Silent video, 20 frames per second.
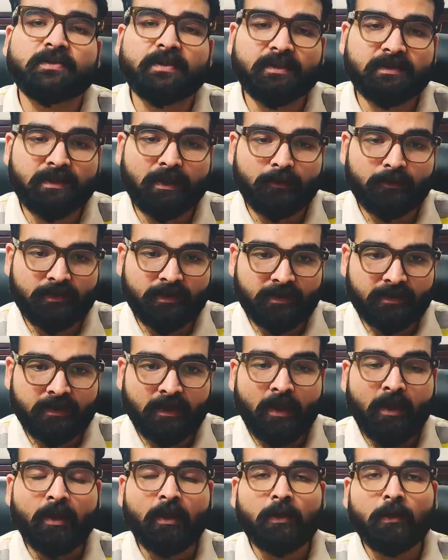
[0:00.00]
6th house
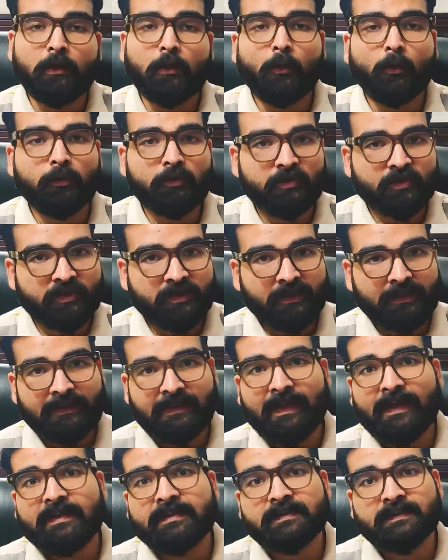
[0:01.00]
is loans,
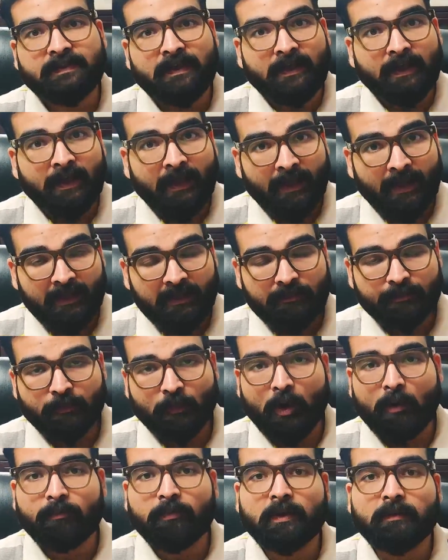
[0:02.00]
debts, health
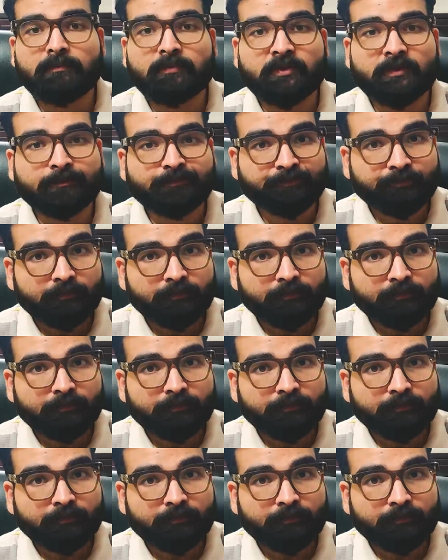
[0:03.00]
problems,